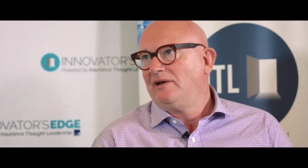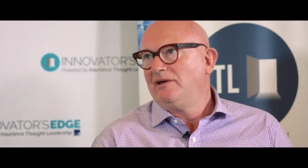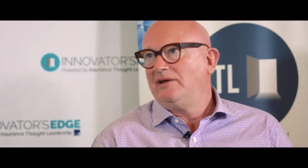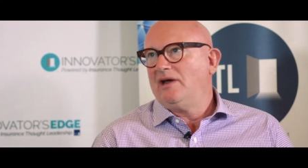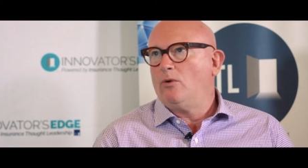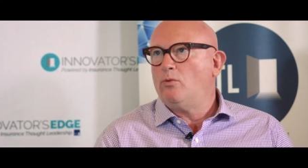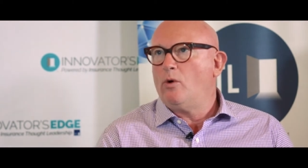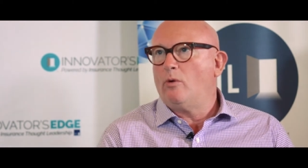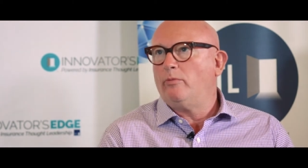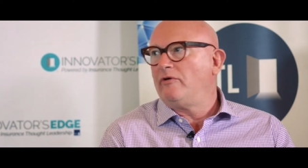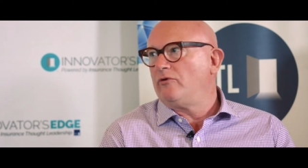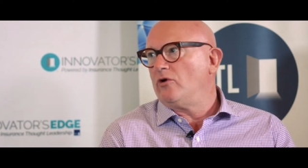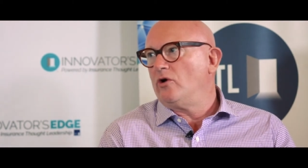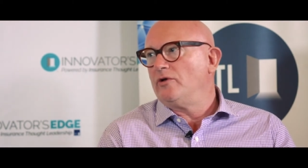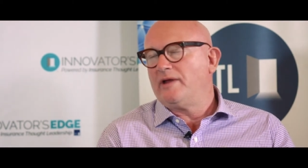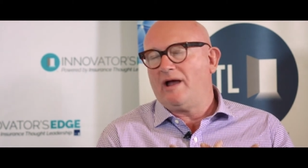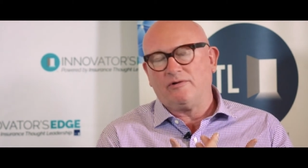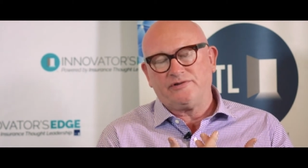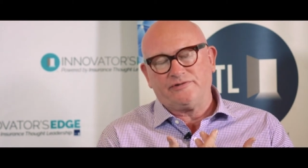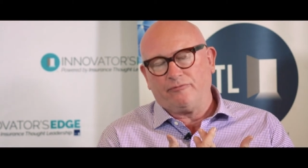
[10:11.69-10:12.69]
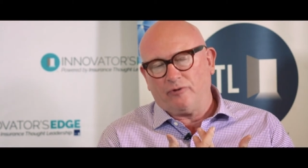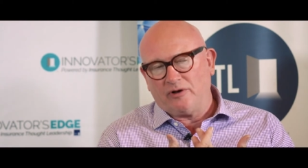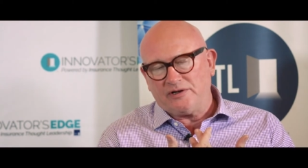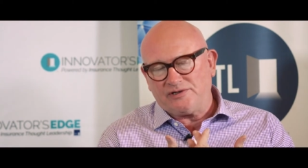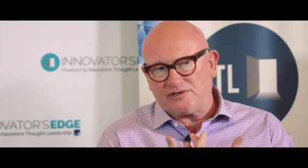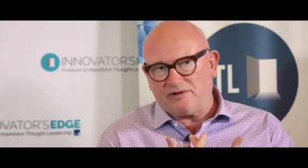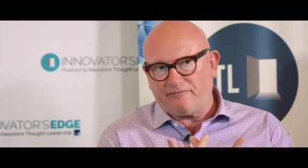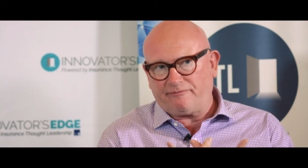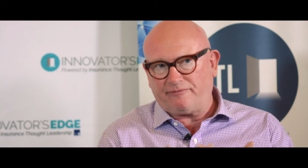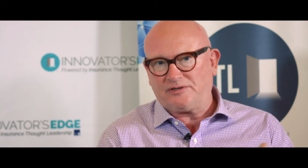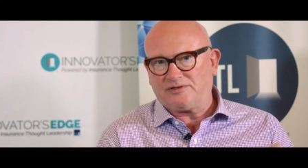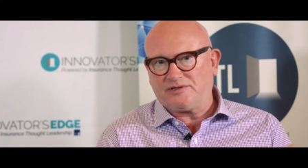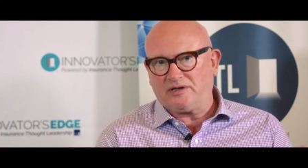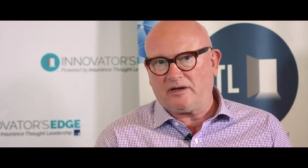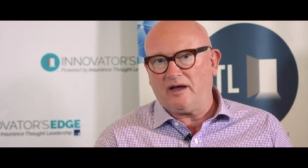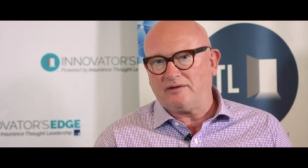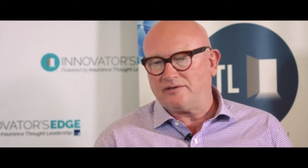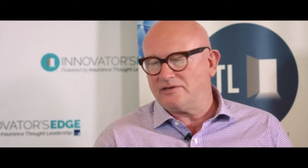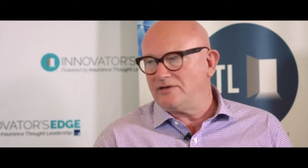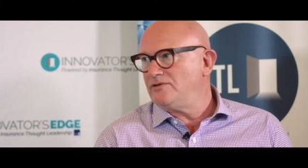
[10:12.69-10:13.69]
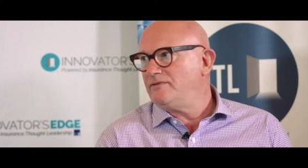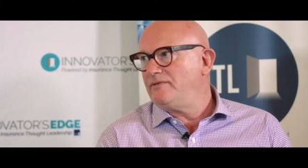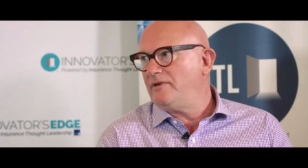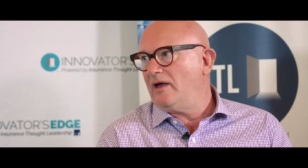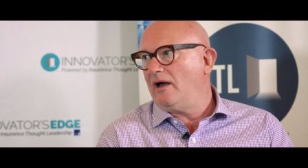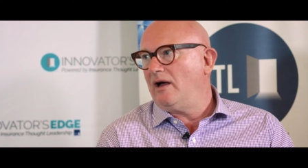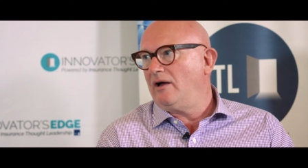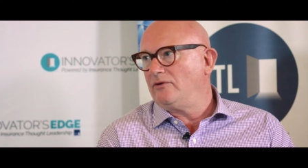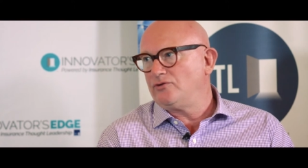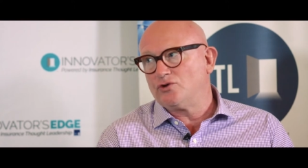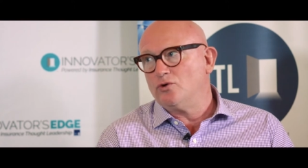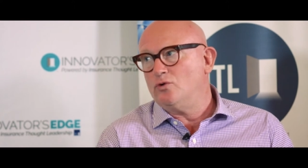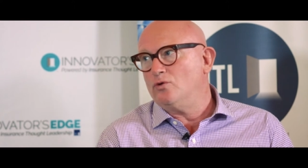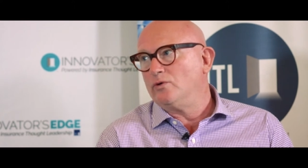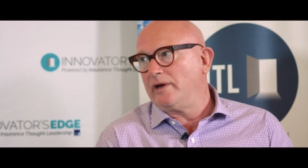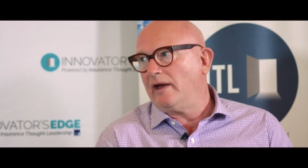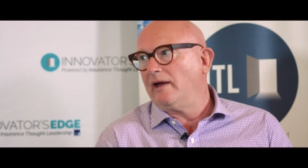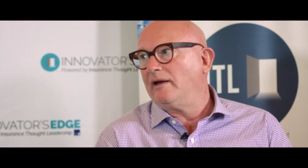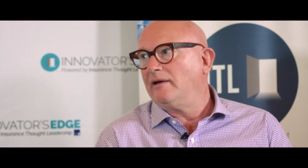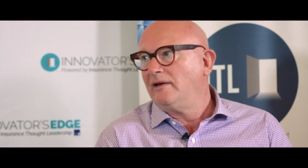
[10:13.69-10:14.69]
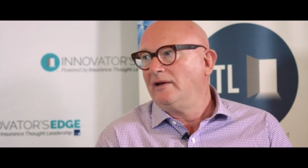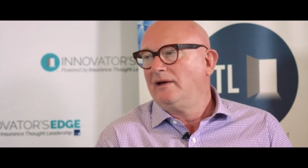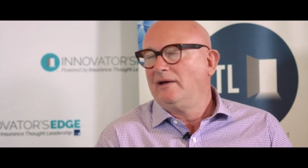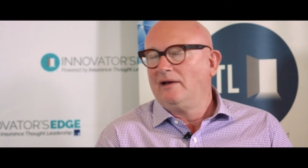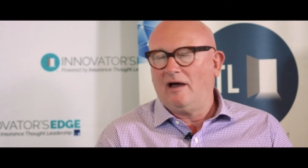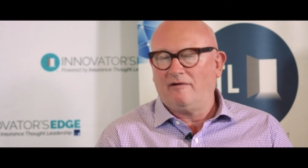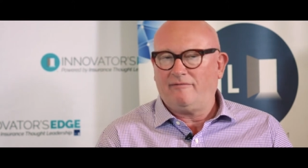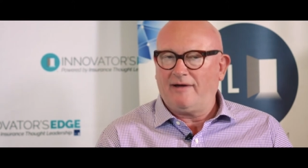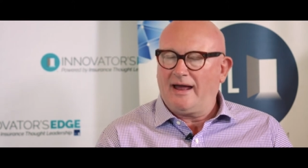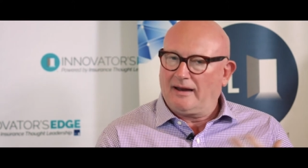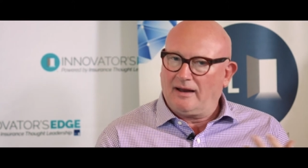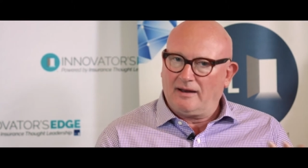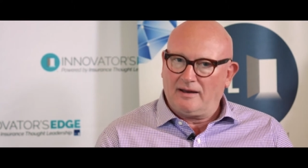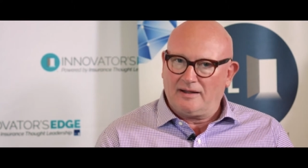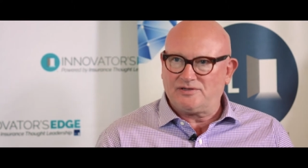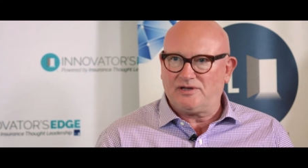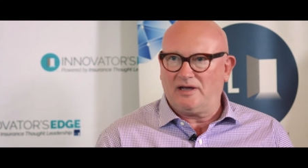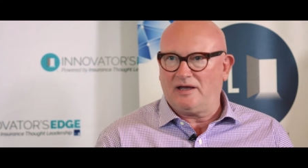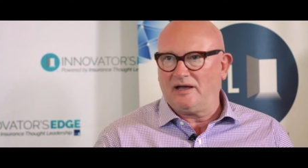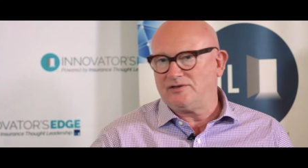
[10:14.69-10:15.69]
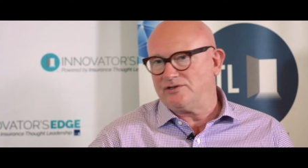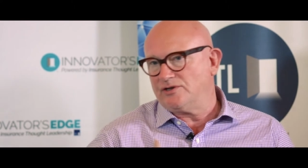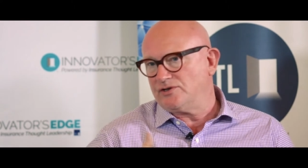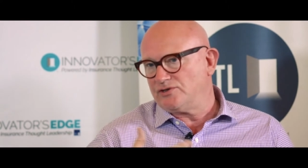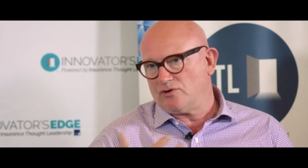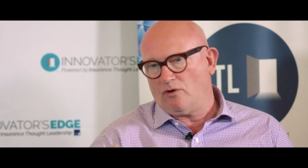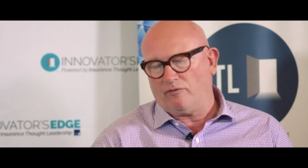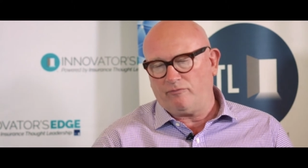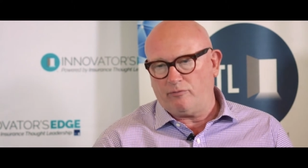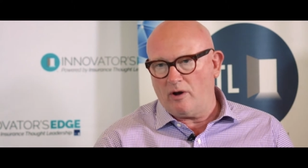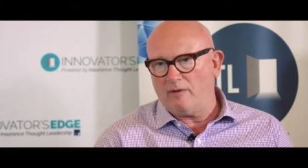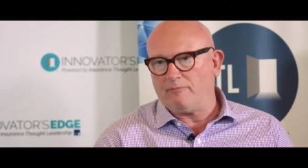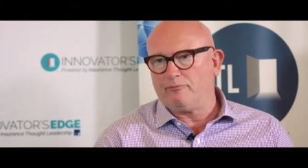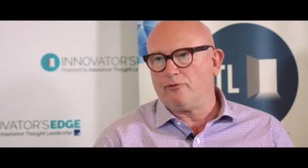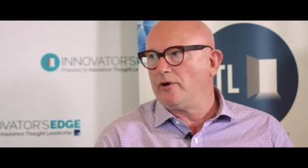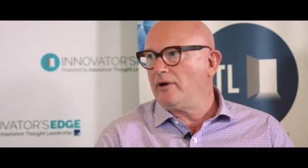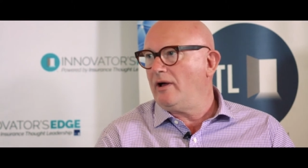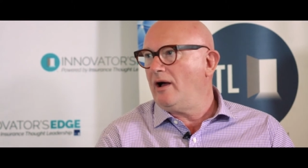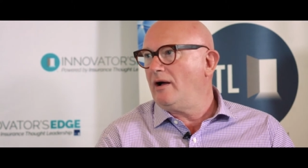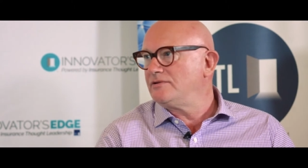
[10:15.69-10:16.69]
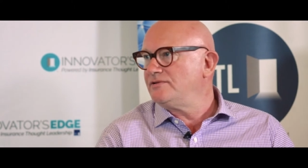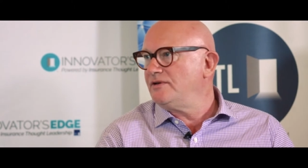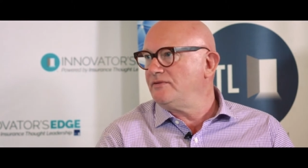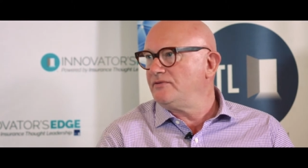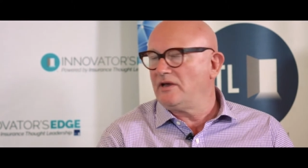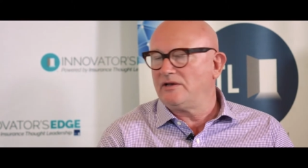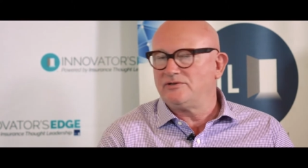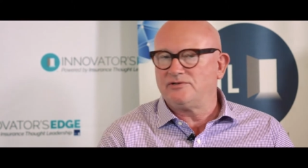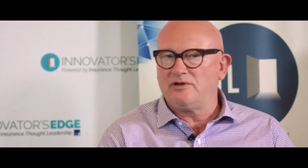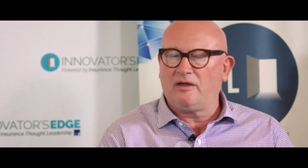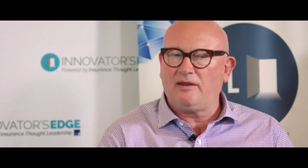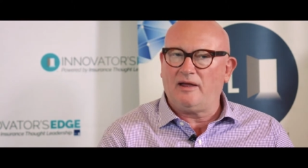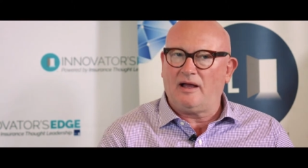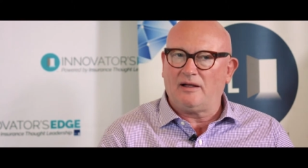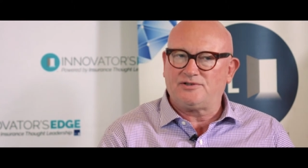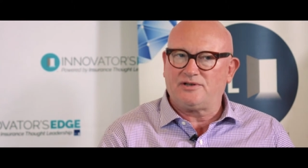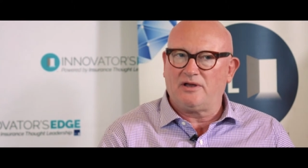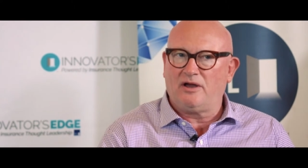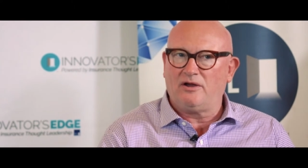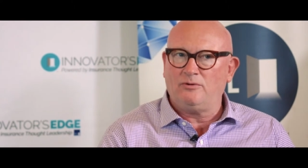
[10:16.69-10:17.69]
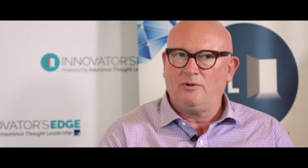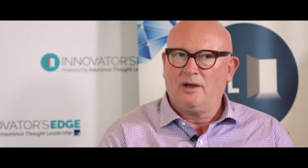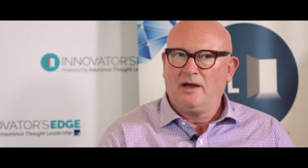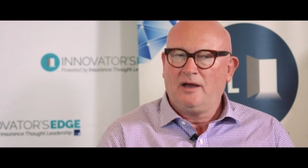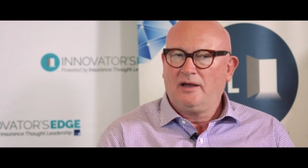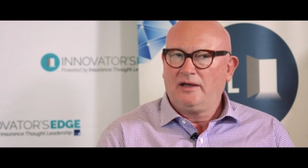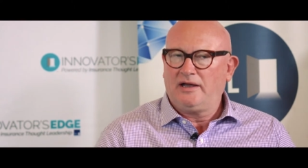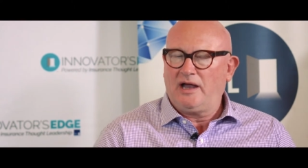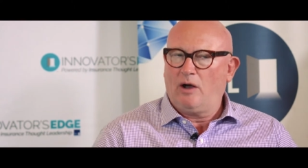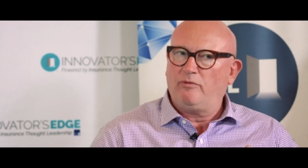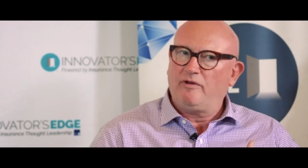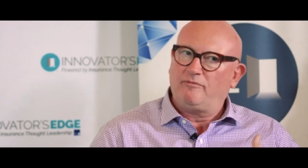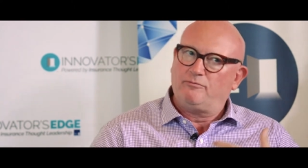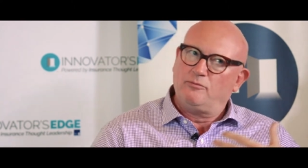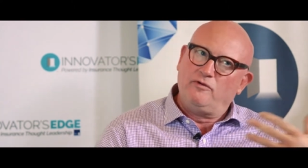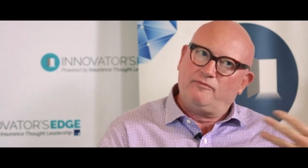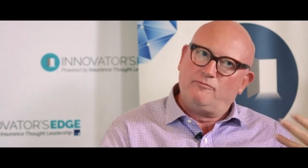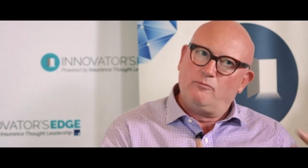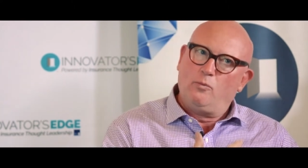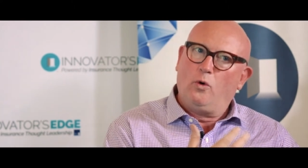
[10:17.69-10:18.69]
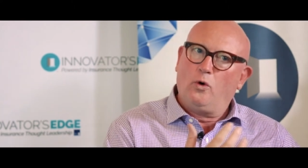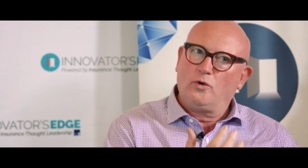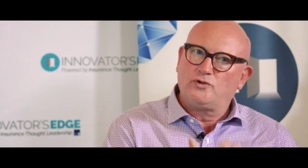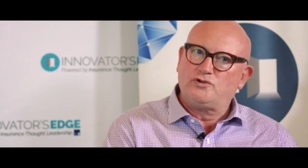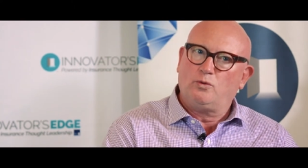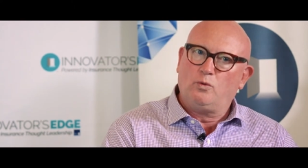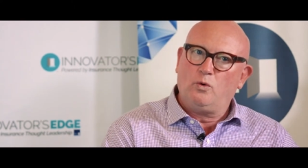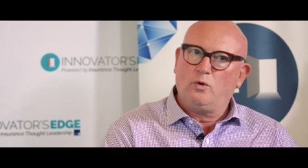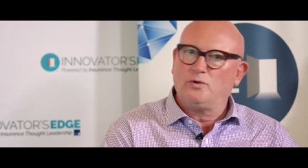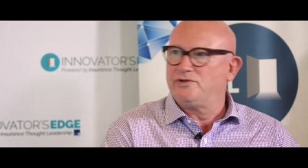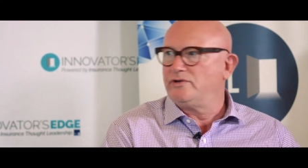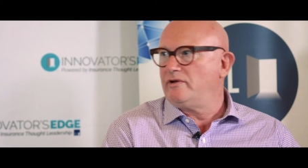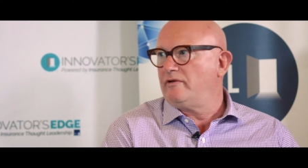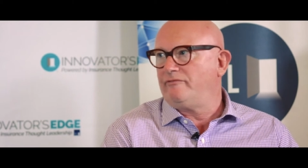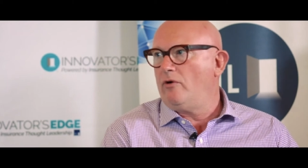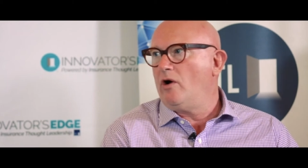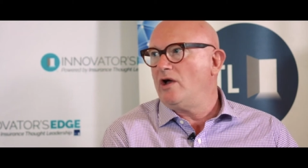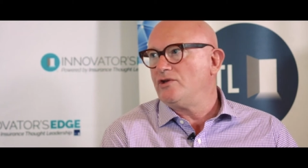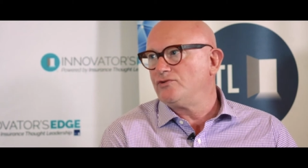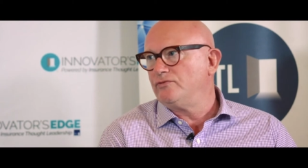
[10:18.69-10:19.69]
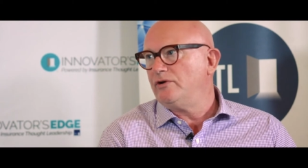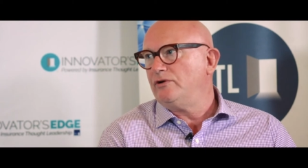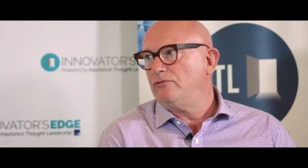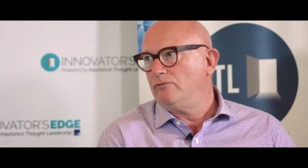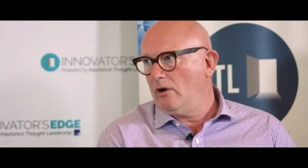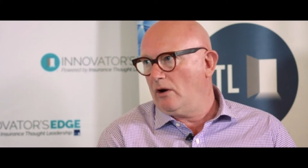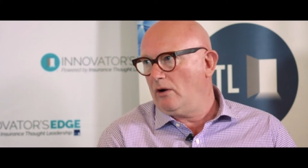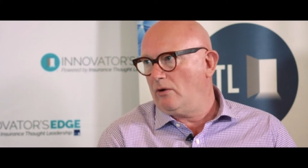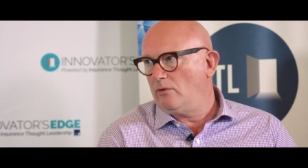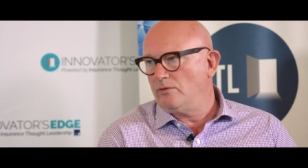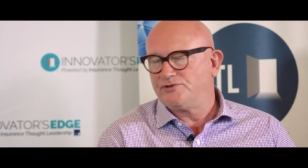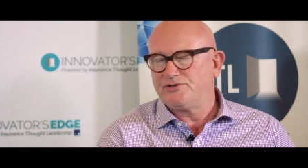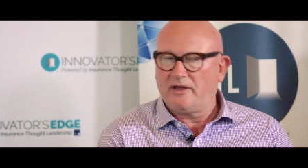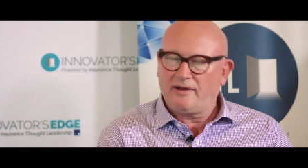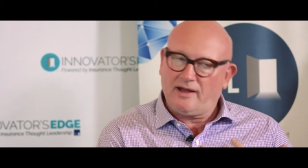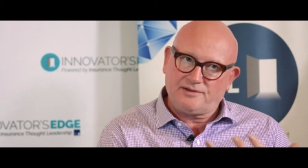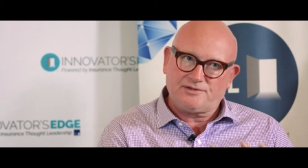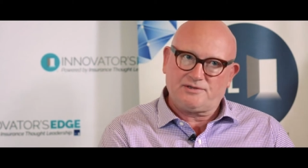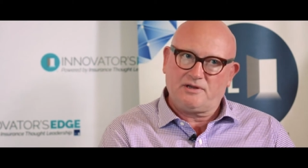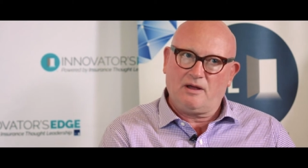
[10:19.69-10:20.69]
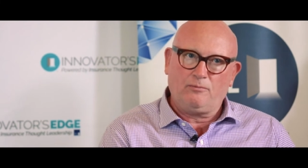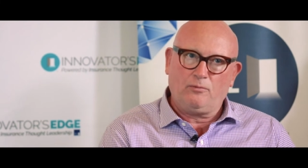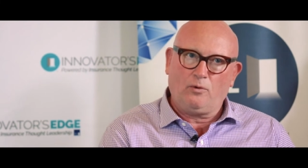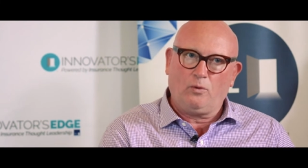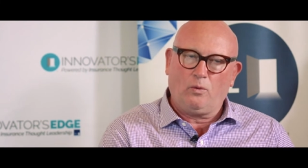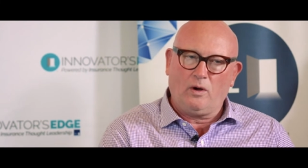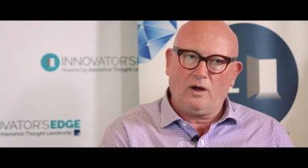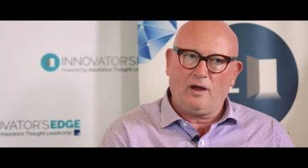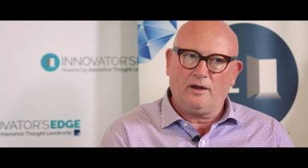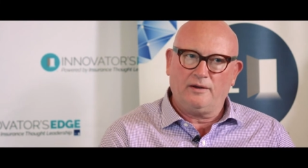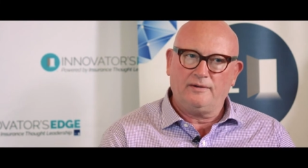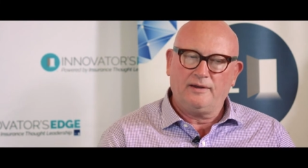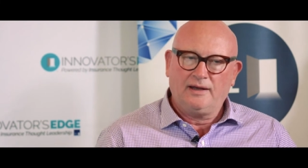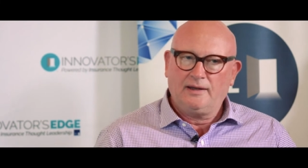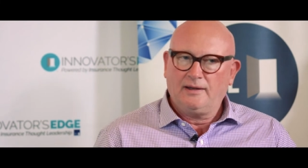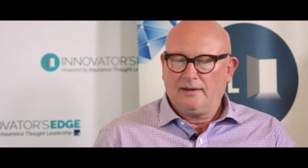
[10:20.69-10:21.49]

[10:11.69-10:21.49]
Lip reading: Yeah, what we've got now is a very sophisticated toolkit of analytics and software products and things like that. So, yeah, we've moved more towards an advisory role. So that's number one.